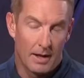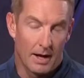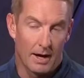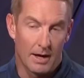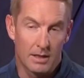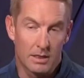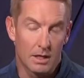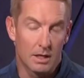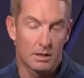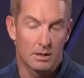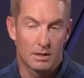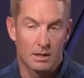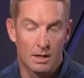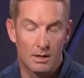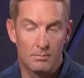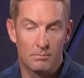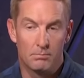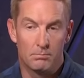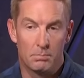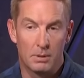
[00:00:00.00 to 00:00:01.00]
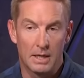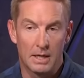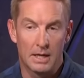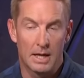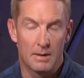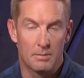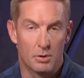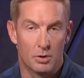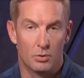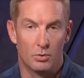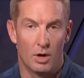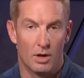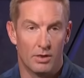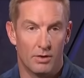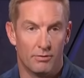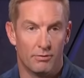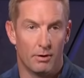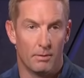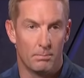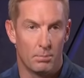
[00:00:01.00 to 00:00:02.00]
I think them being able to run
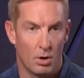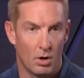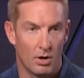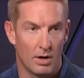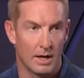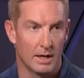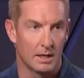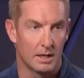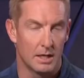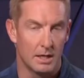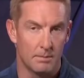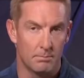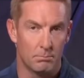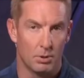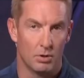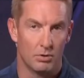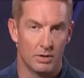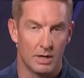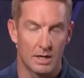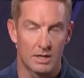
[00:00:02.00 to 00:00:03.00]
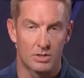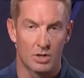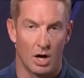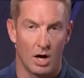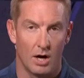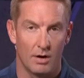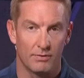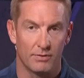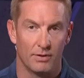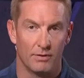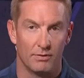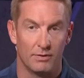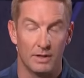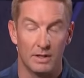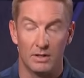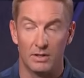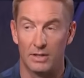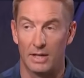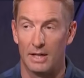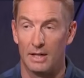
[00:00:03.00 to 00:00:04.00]
the football and keep Bo Nix off the field